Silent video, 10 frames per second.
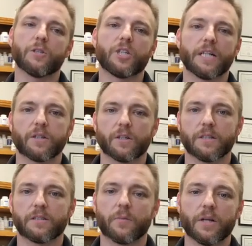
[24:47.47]
gentler
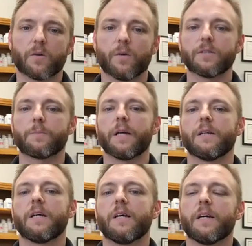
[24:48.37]
than some of the other ones,
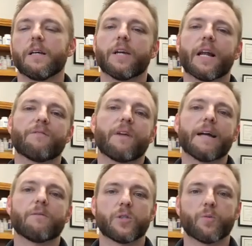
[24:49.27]
but you got to
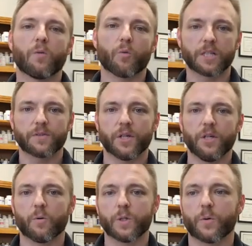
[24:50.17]
find which one works for
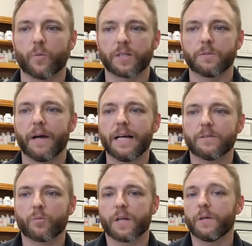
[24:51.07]
you and which one works
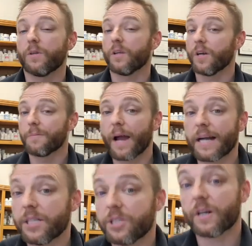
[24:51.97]
best. Working with a good
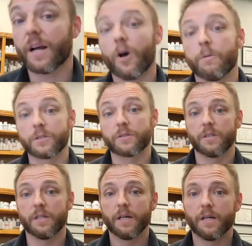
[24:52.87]
practitioner helps,
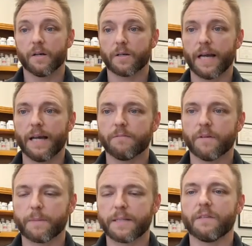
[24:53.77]
okay?
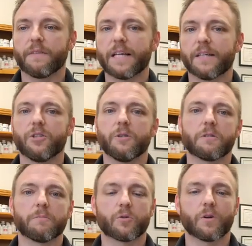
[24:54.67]
Especially if they can do
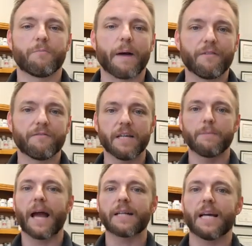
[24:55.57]
some sort of
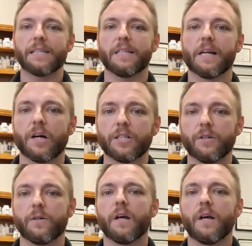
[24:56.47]
biofeedback testing on
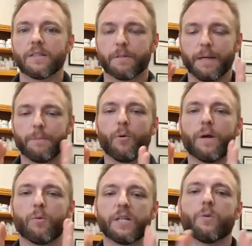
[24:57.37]
you to
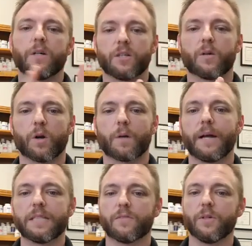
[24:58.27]
pinpoint which one's going to work
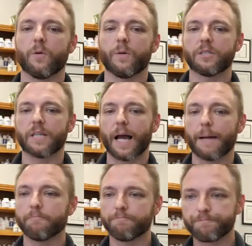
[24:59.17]
best for you at which
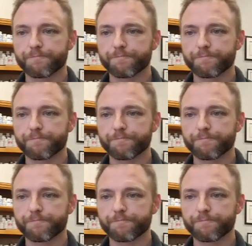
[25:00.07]
time.